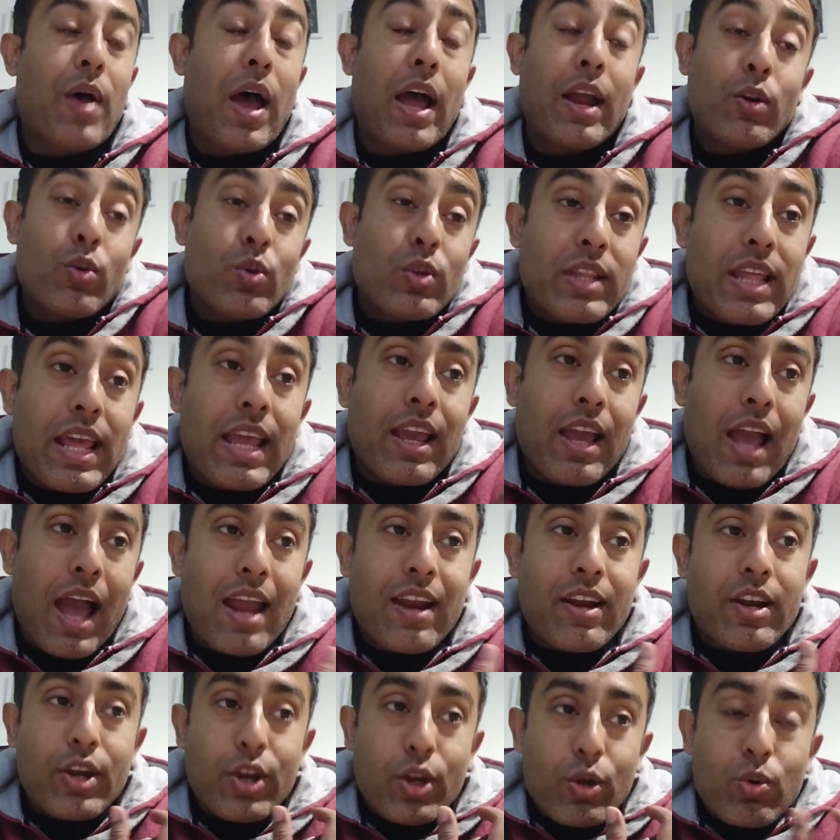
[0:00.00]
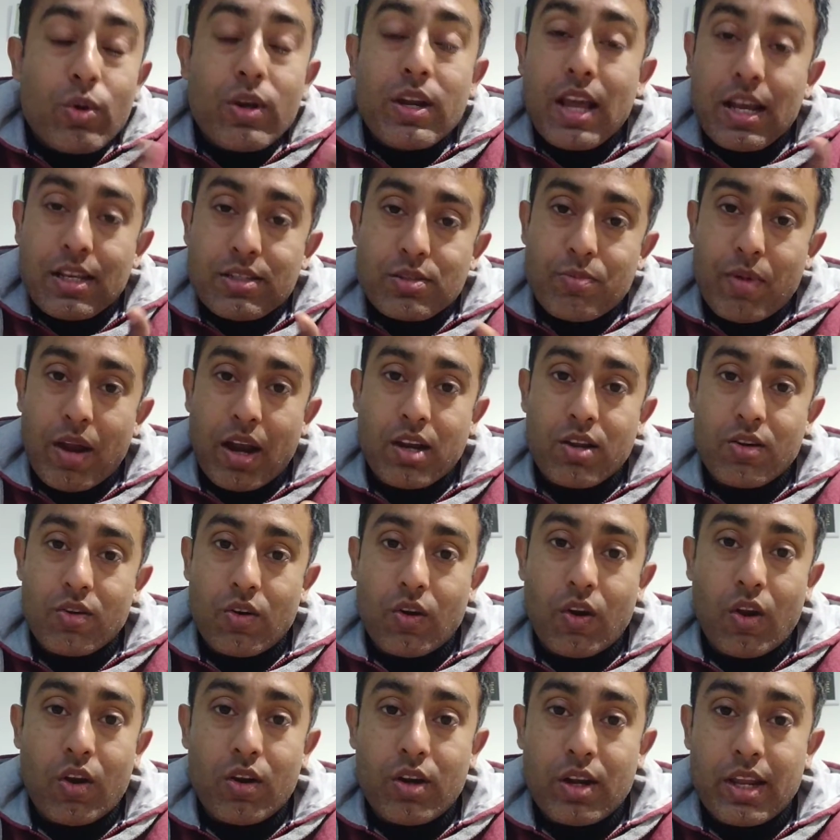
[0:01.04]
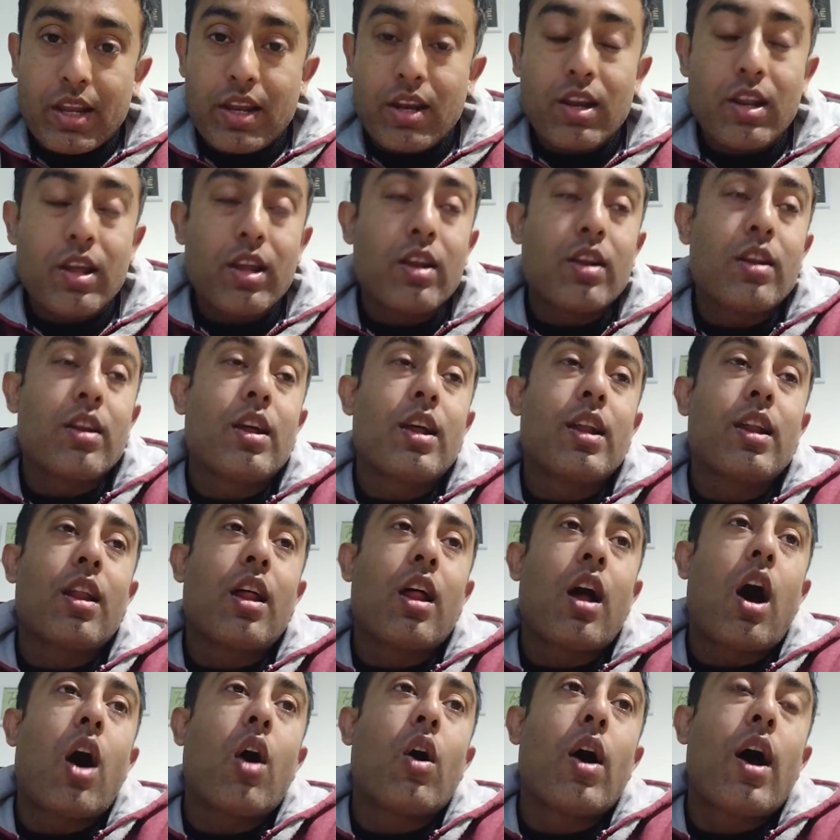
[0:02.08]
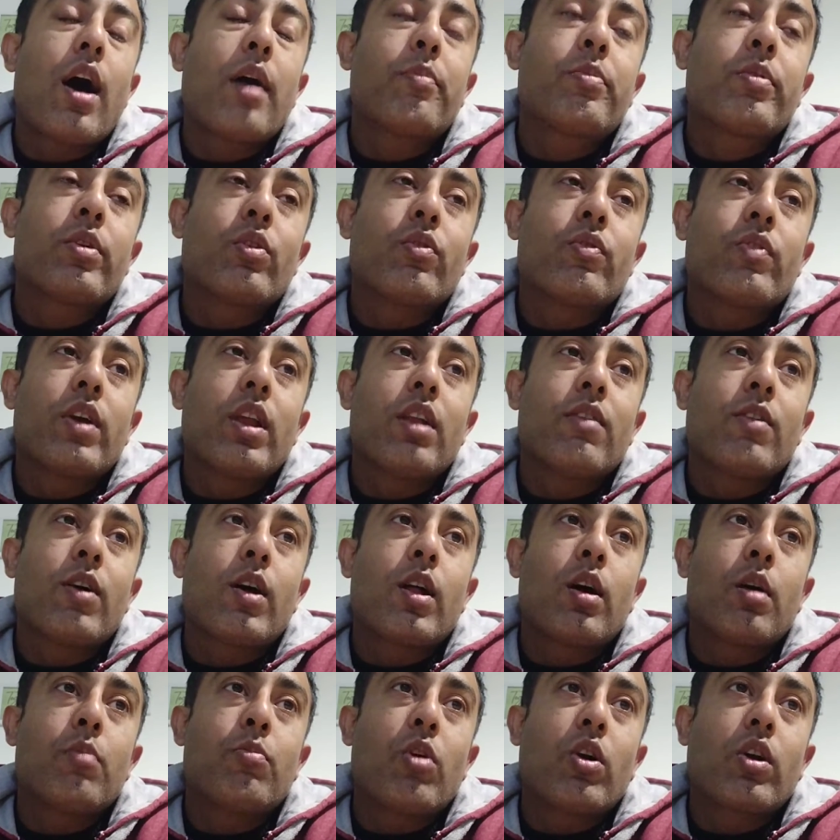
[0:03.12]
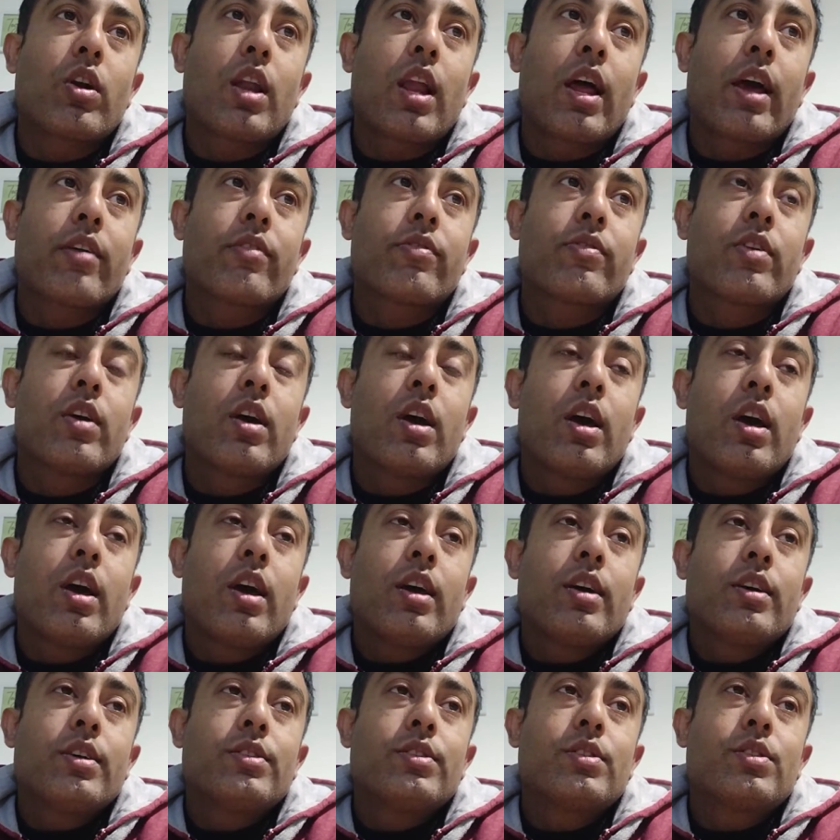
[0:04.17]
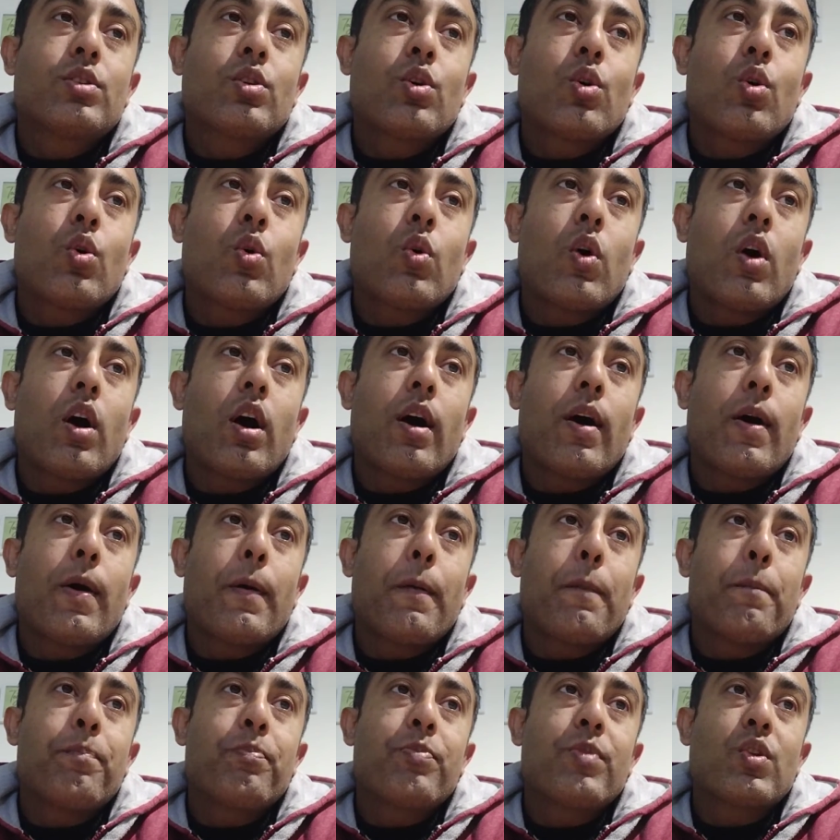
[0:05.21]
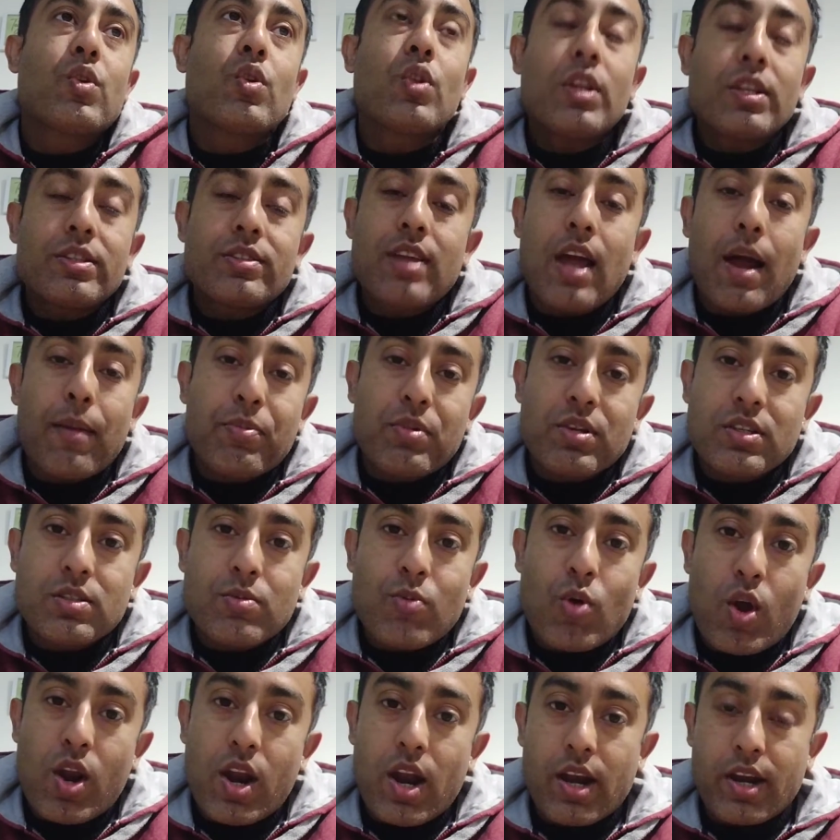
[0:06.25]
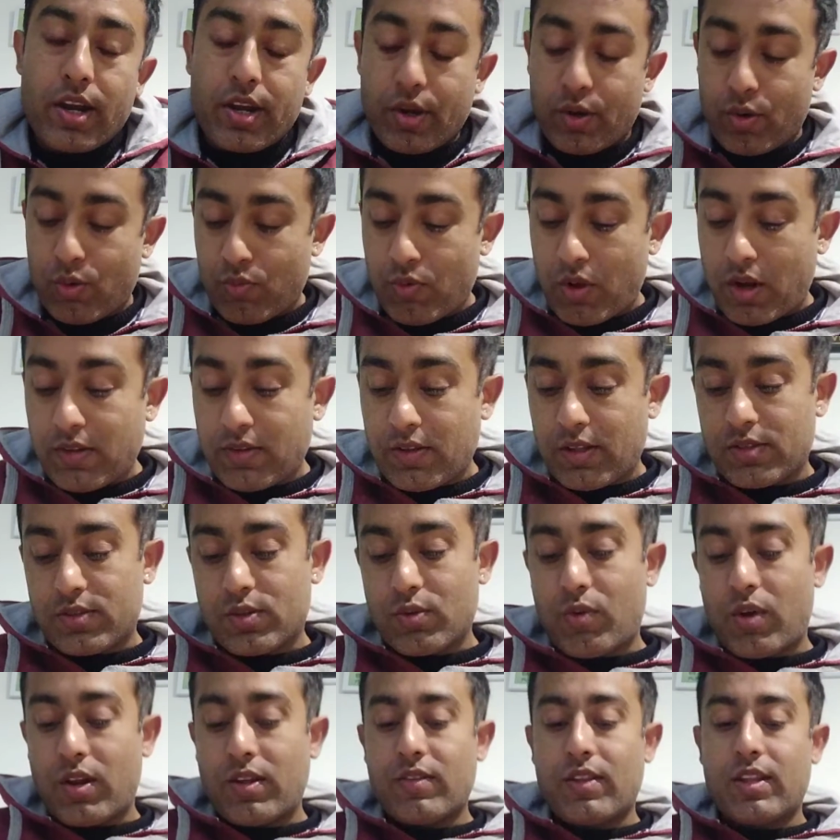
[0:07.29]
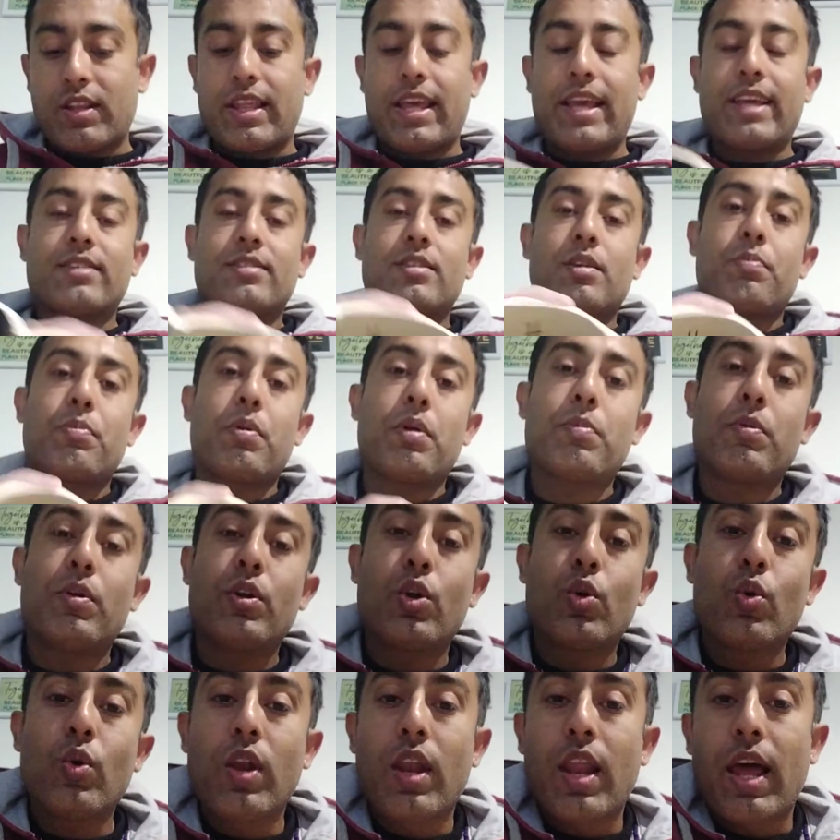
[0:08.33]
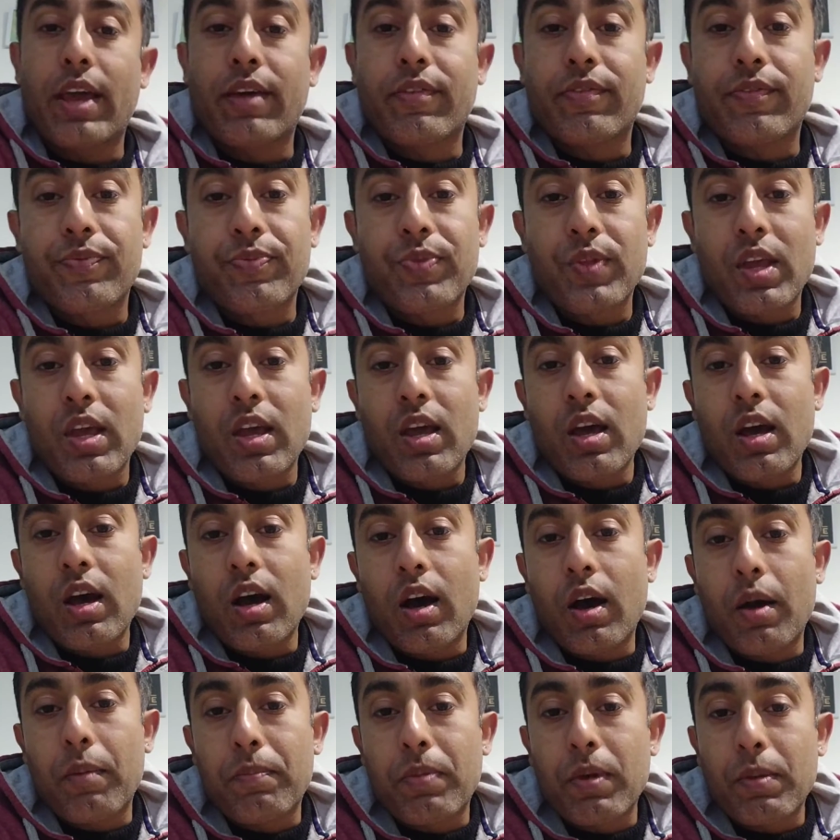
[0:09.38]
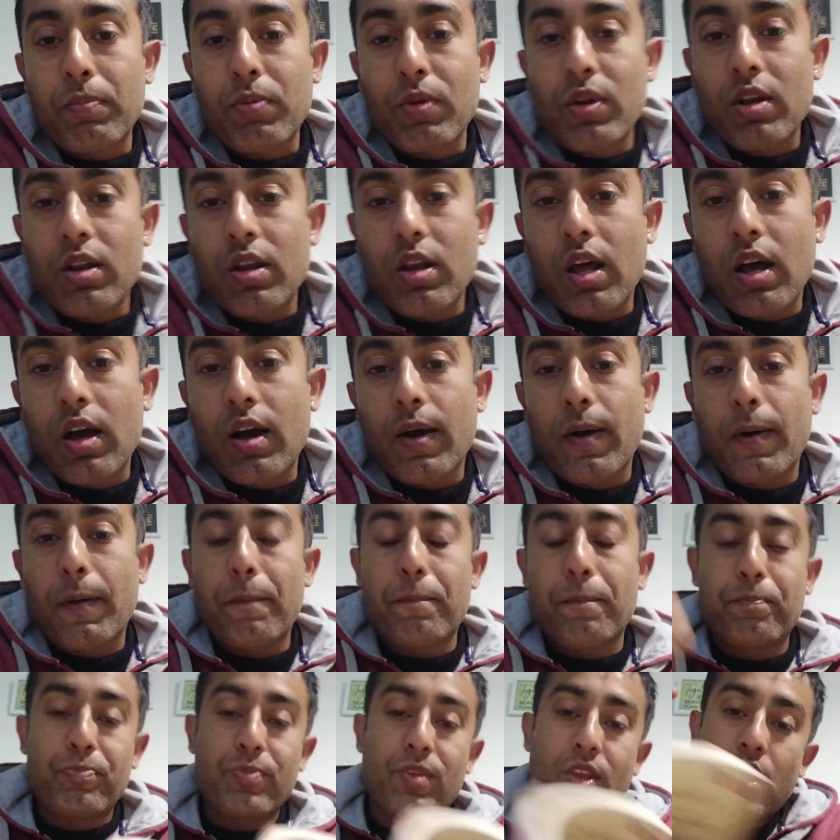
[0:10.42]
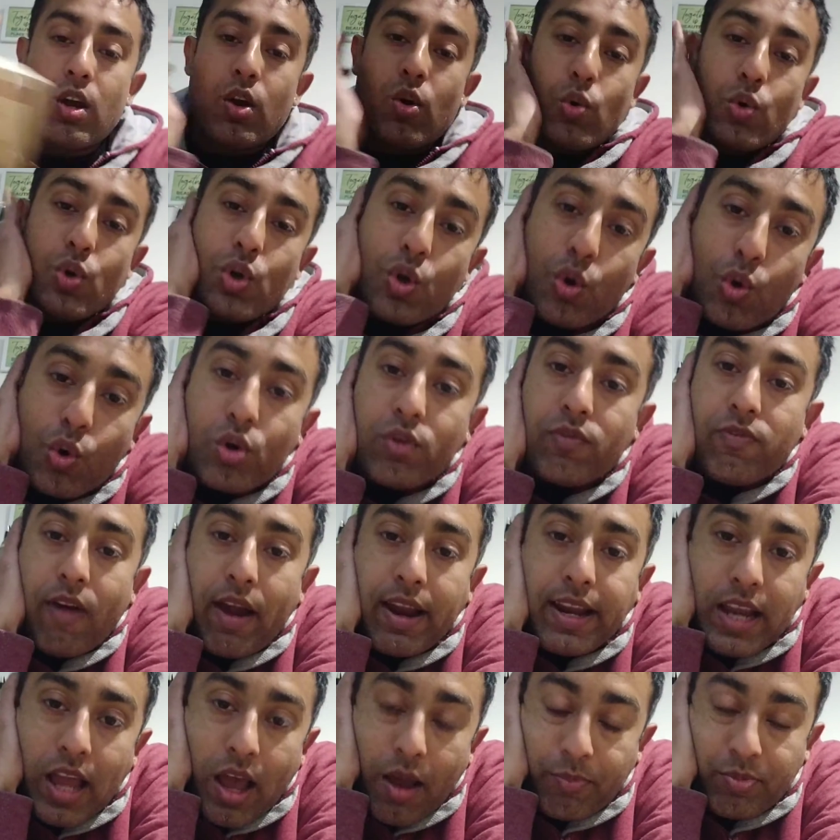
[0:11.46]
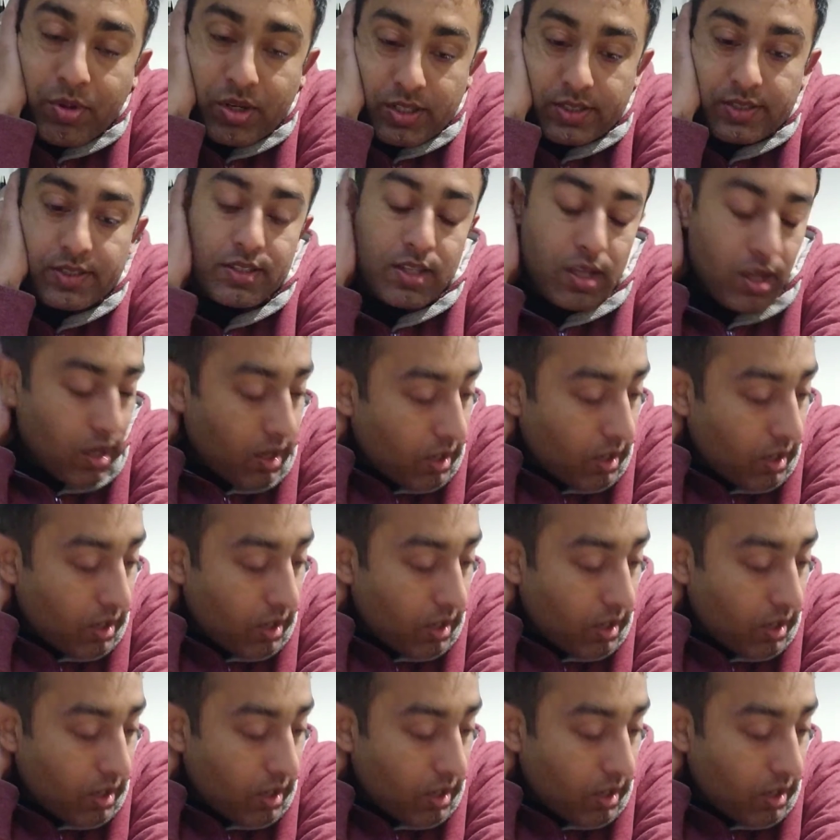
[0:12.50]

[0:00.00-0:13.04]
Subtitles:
don't think attitude does matter a lot in how happy you feel about life. So this chapter is about attitude. One of the things that people do in life, people who don't find happiness,